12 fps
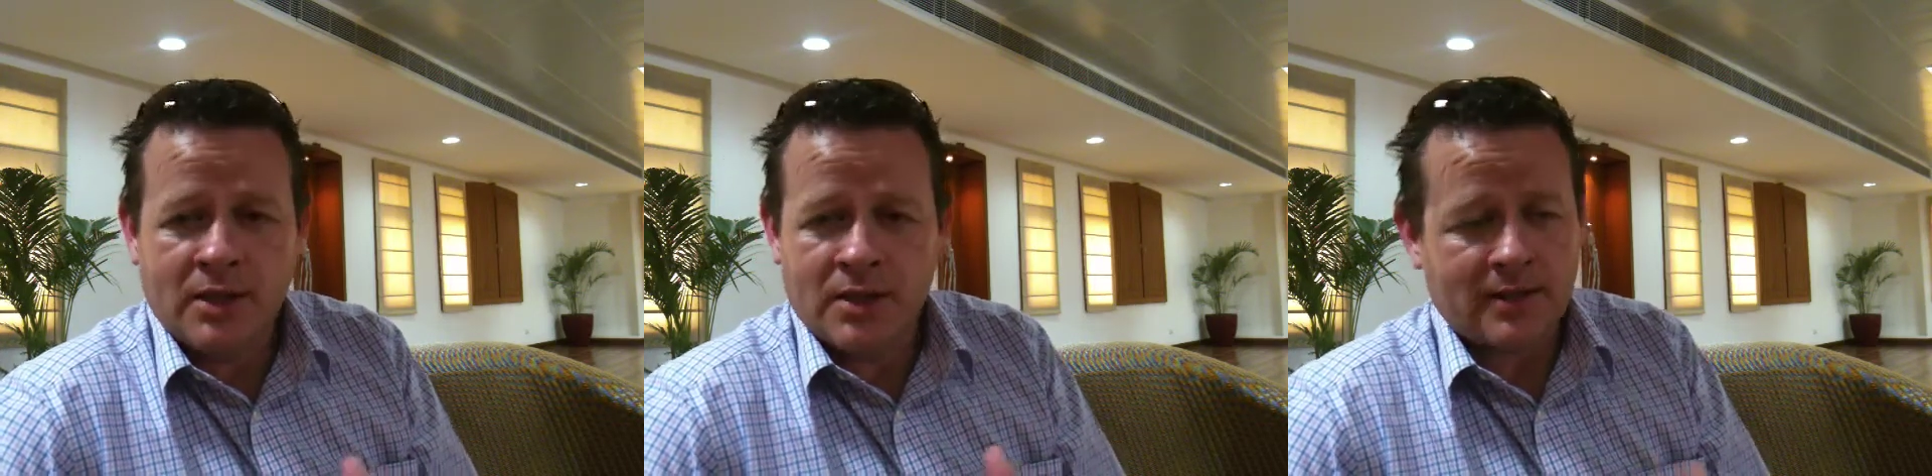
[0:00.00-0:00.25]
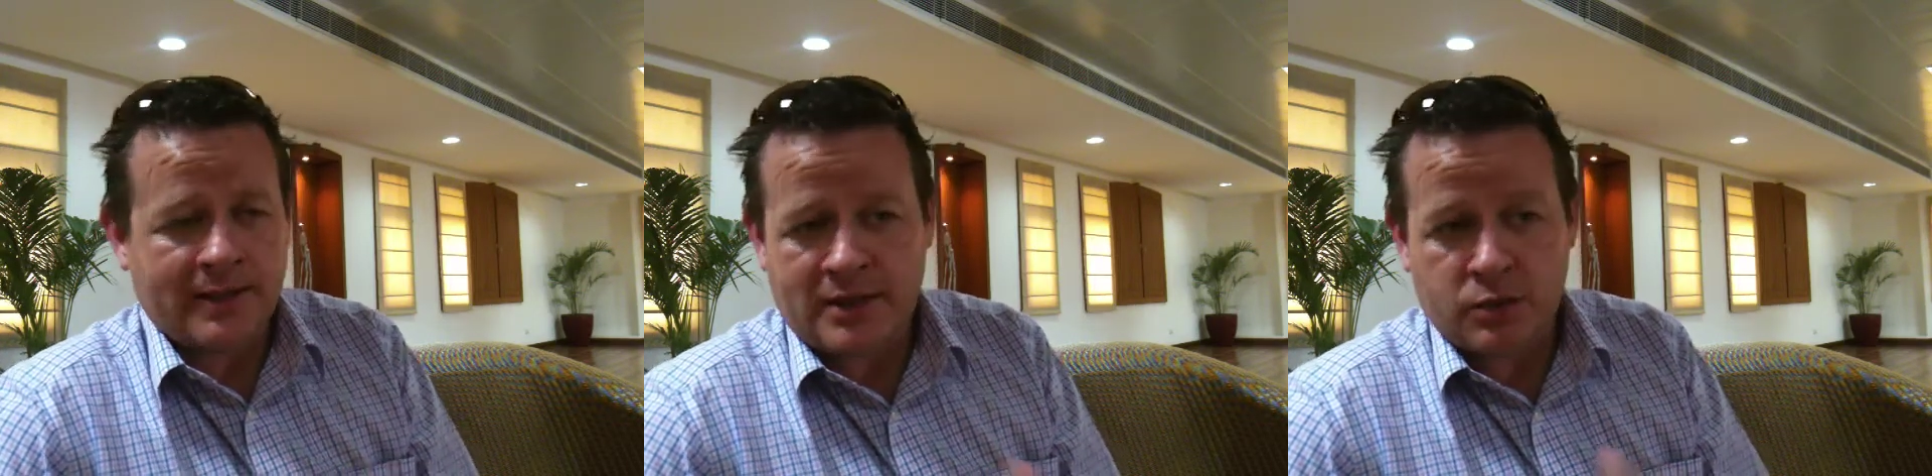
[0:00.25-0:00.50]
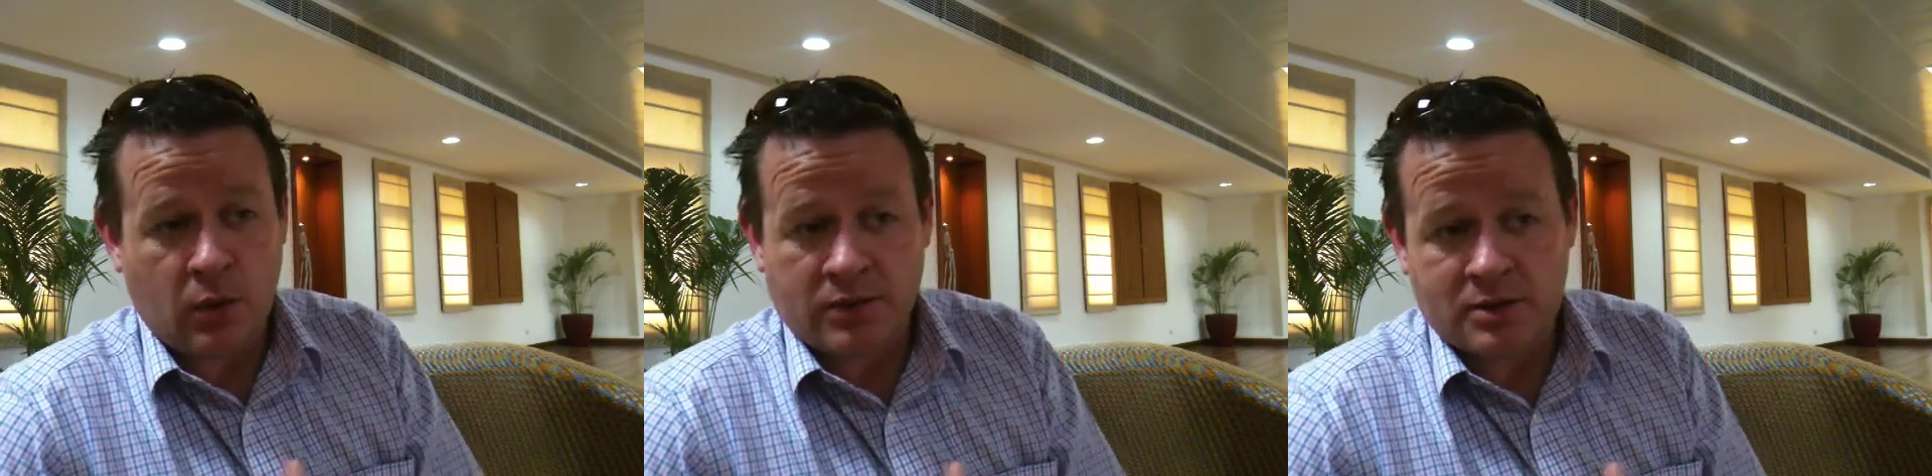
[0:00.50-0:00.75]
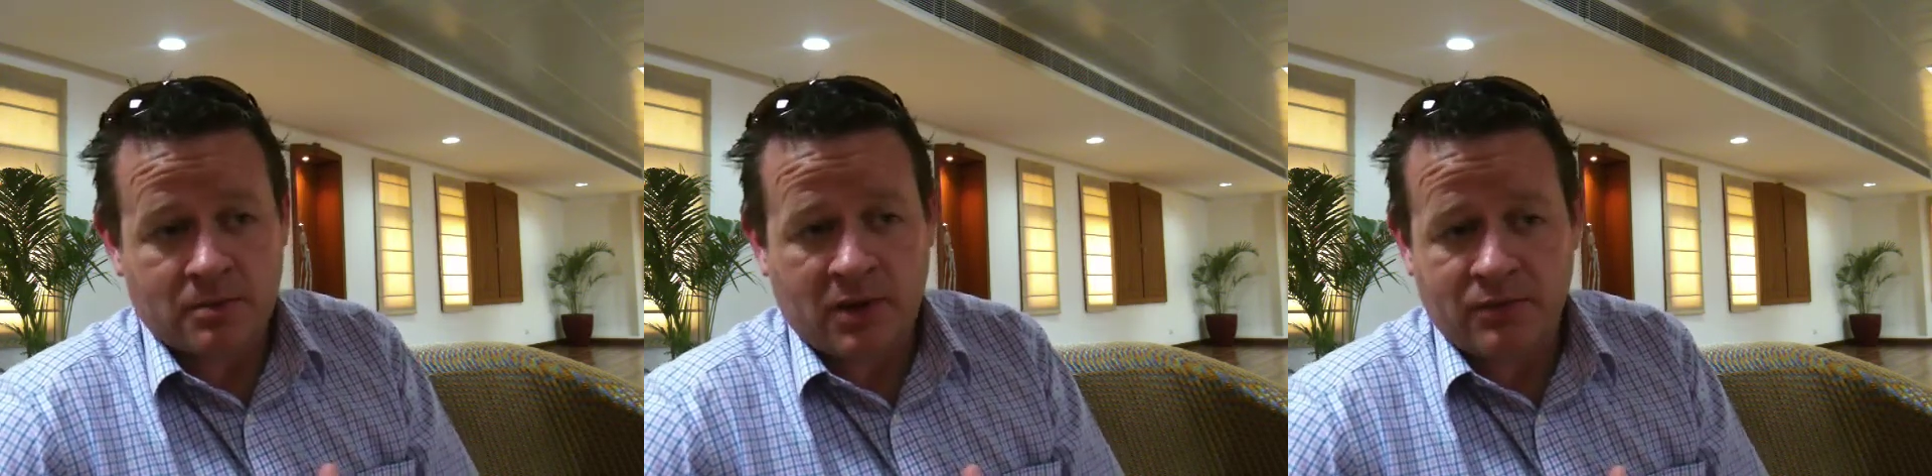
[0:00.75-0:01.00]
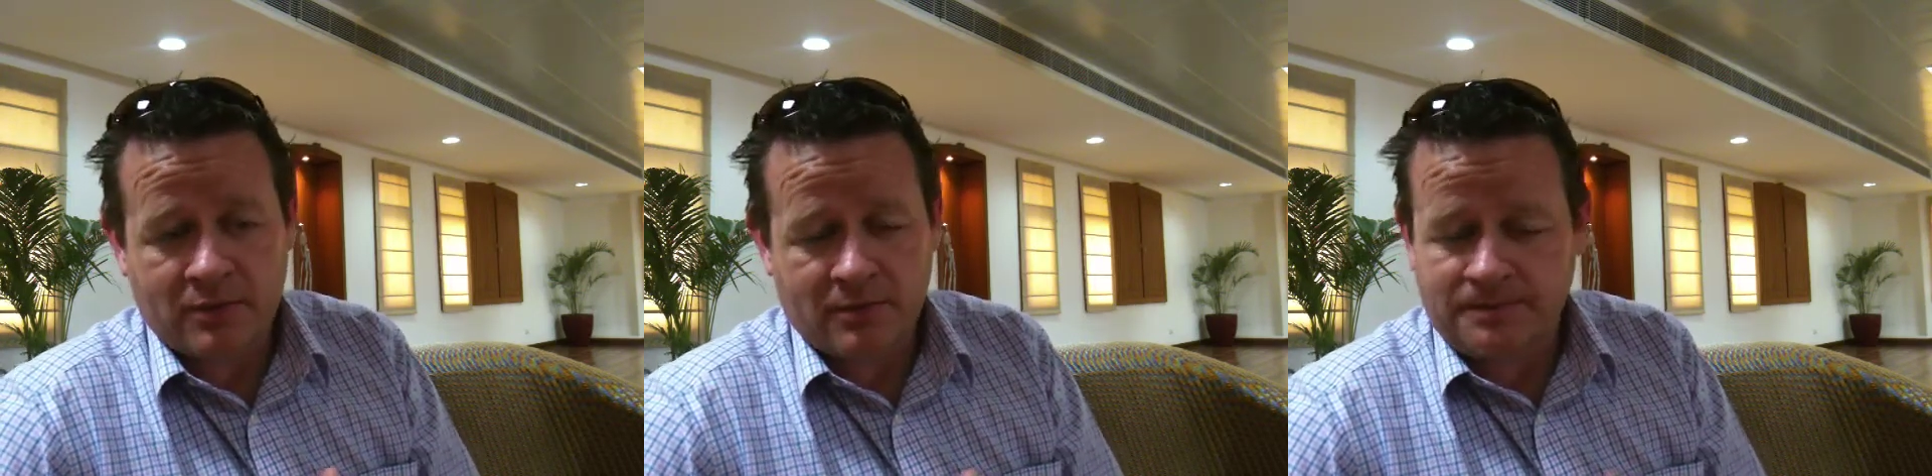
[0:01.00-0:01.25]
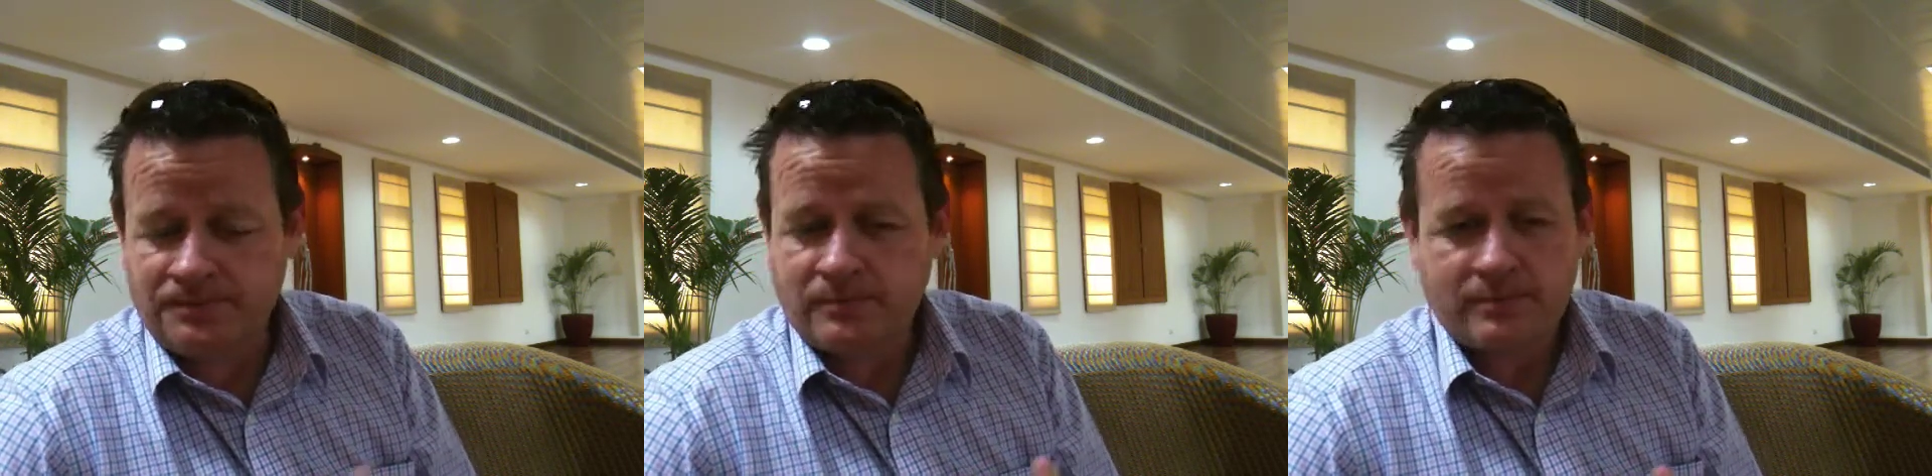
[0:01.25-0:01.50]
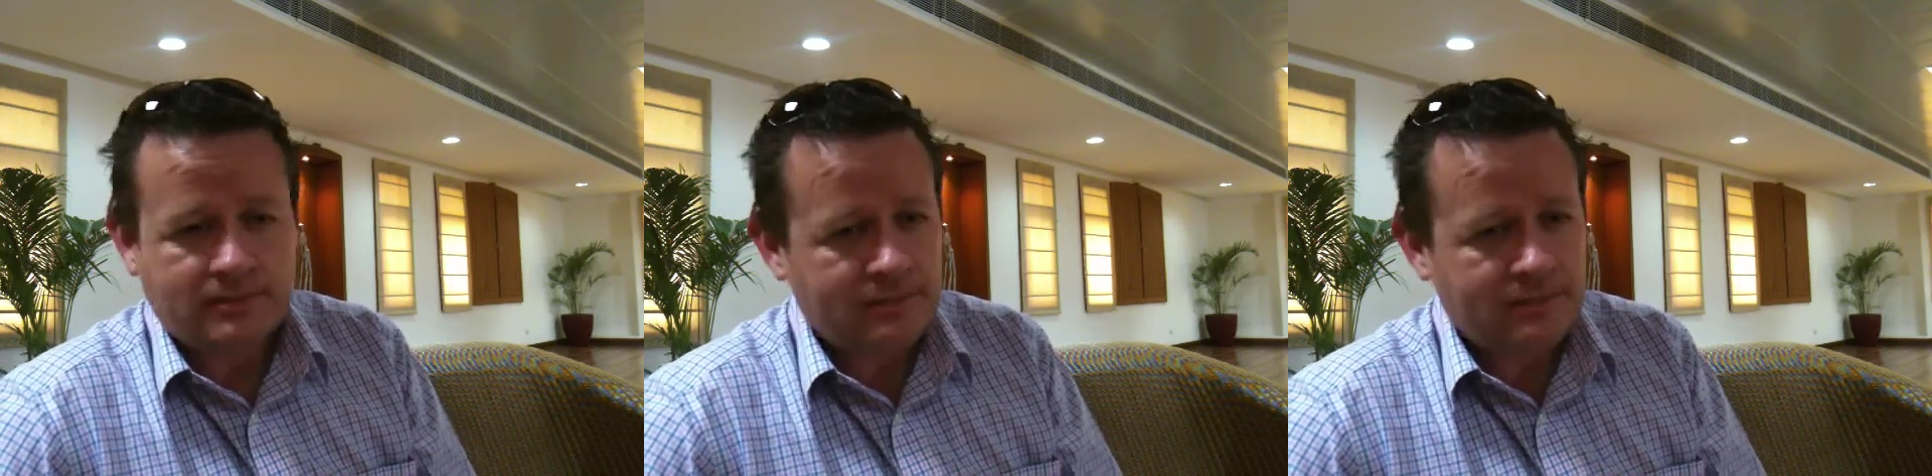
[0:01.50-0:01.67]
at least once a month. Mm-hmm.